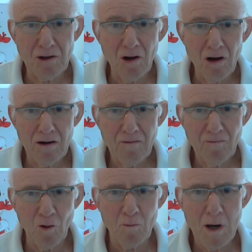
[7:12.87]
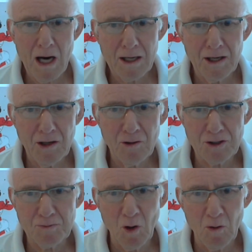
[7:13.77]
online for marketing
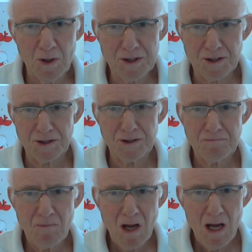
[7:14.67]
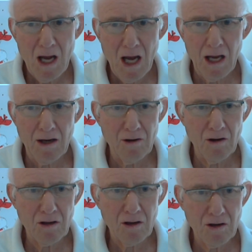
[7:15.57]
your small business and
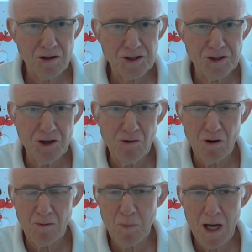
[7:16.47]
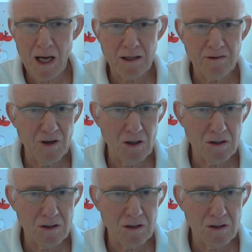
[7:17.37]
not cost you a packet of